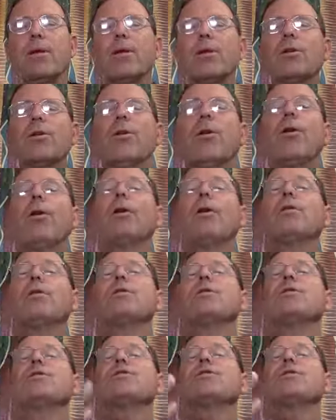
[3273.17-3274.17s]
You're
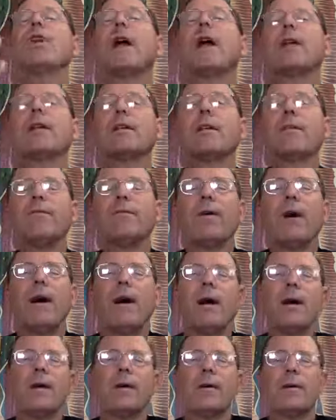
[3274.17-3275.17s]
called to sanctify.